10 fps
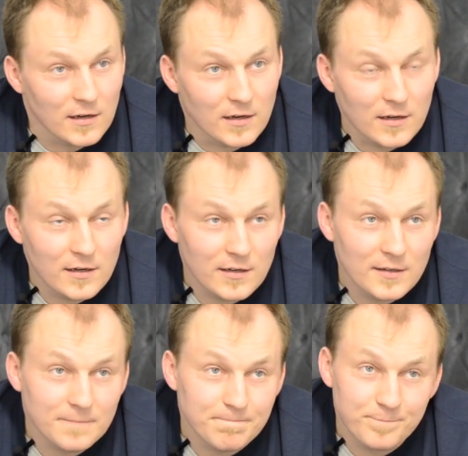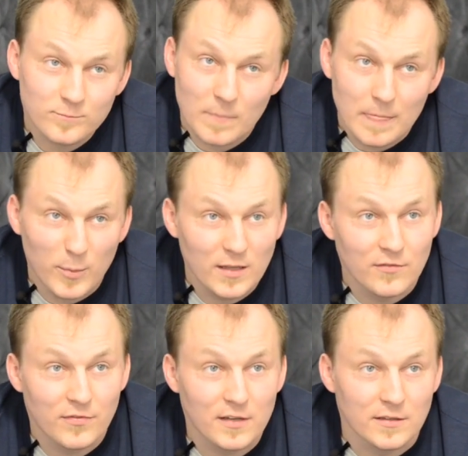Um,
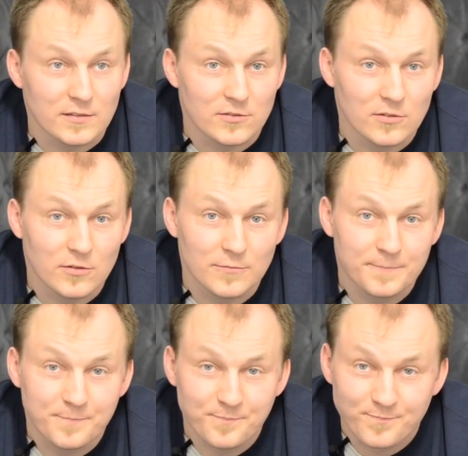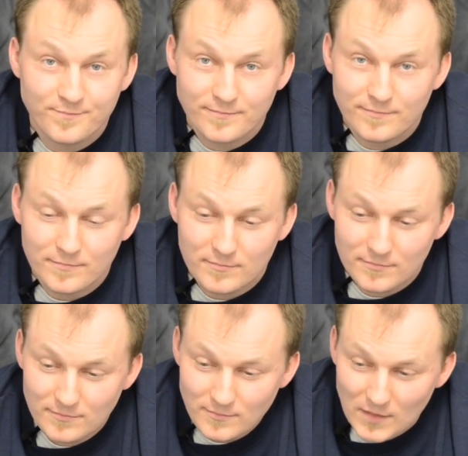many things, you know,
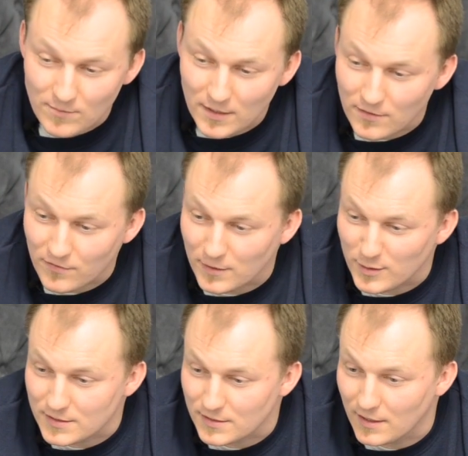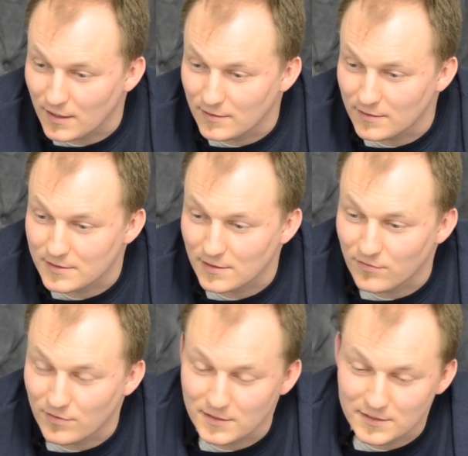many things. I, I did some
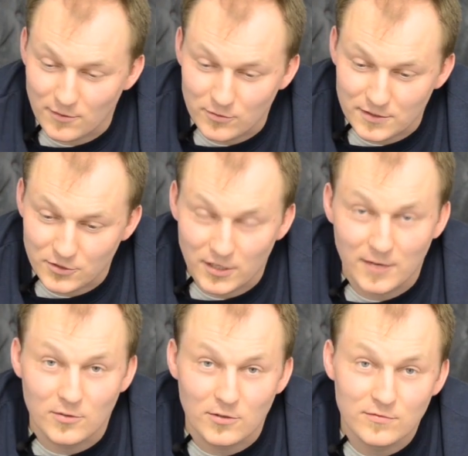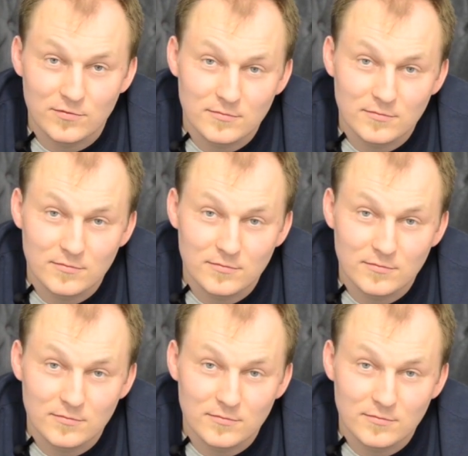things I was ashamed of.